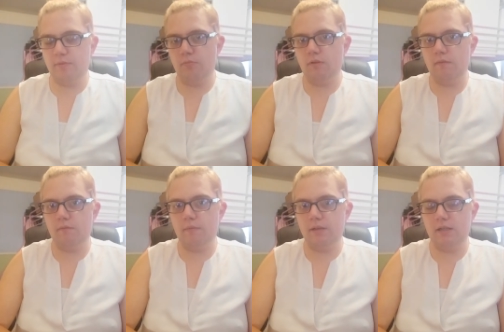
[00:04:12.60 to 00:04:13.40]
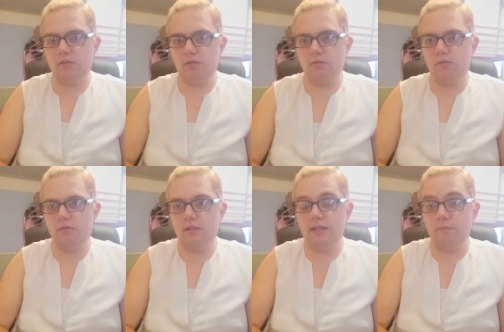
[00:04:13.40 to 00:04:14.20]
been wearing feminine clothes
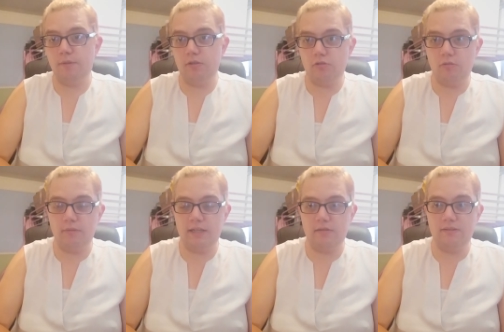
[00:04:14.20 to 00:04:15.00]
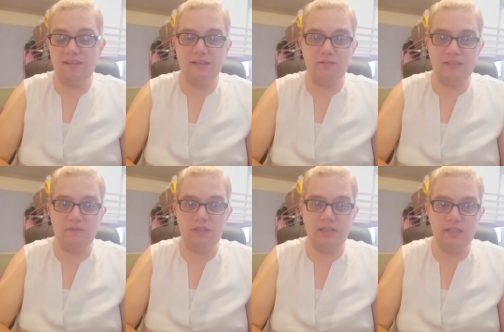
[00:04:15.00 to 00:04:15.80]
and I've been growing my nails since I was
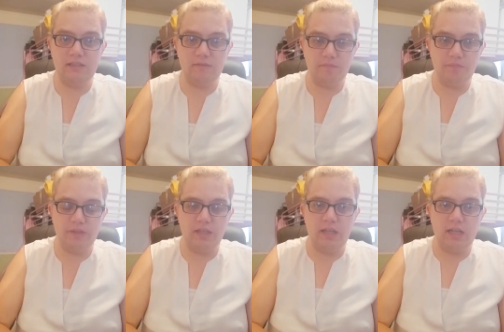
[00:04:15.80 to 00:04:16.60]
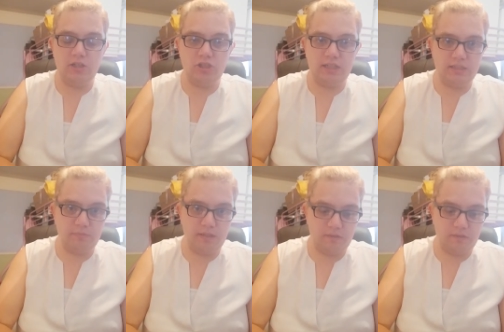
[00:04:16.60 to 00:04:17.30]
17. And she asked me